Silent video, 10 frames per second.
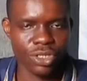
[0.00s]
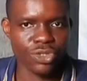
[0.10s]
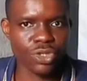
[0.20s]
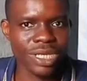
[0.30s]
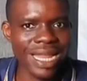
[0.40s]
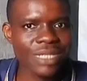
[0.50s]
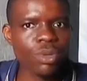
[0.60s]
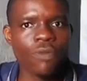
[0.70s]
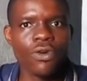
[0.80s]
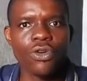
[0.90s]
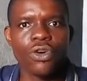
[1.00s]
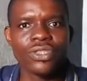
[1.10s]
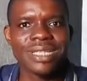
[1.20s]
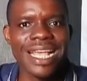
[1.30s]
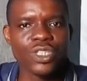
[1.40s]
So the last week of
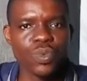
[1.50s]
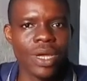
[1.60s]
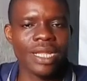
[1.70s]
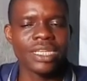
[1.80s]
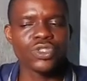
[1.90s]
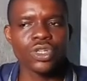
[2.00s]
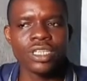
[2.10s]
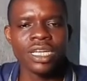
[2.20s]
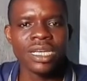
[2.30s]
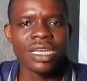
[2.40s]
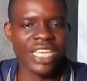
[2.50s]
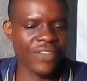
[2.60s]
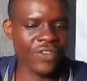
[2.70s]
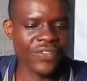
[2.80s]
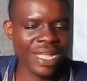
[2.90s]
August, that is when. So
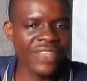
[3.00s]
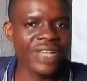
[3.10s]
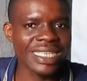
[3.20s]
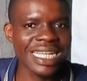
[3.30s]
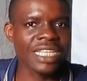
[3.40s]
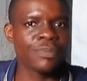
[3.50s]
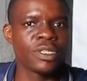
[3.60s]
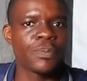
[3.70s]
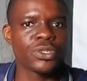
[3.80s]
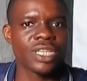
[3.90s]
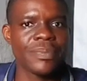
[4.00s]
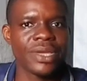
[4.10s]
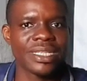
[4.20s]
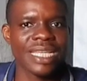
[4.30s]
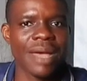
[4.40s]
if you are studying the Post
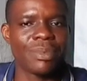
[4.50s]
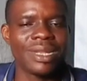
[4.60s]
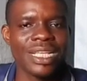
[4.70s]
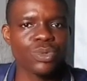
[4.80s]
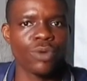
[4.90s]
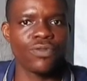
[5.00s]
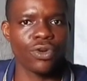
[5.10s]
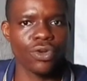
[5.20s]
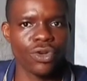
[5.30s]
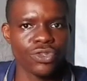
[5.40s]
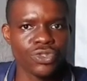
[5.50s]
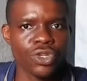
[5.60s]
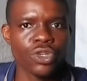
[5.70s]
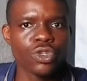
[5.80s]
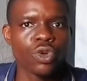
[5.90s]
UTME exam last week of August, so
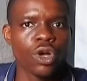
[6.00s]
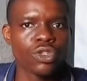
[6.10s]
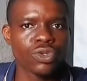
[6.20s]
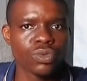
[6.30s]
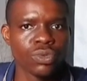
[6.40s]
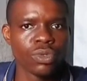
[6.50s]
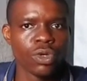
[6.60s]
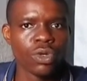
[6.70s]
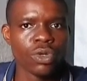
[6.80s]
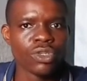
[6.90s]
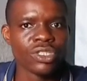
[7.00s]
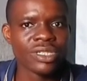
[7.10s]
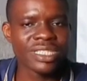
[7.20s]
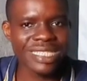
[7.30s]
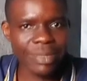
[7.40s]
you go to run to
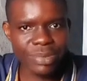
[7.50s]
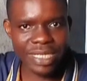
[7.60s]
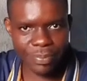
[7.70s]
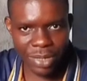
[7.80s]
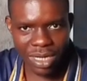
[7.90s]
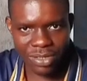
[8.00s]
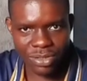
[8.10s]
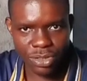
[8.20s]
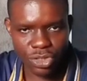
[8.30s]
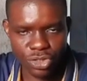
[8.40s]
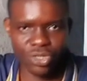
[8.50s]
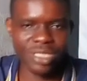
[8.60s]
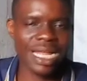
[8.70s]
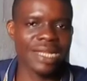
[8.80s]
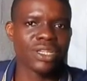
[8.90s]
September. Just